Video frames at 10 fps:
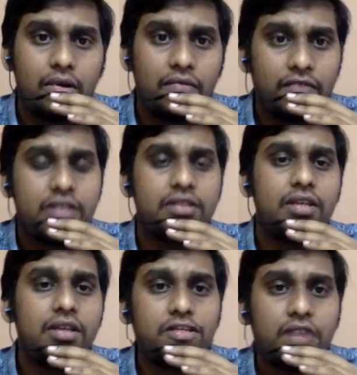first
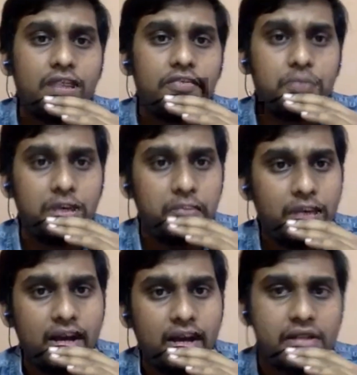thing is we have to
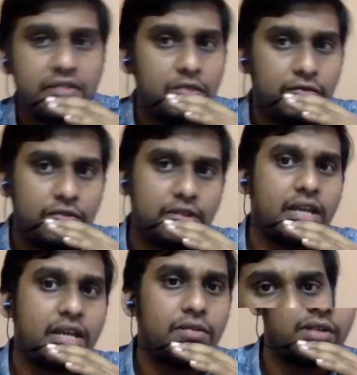prepare ourselves before
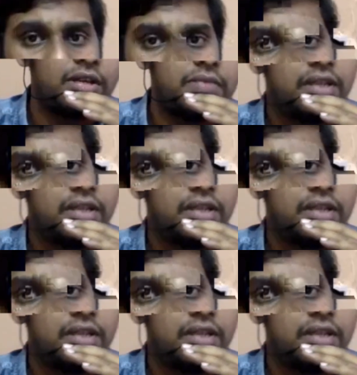cyclone comes.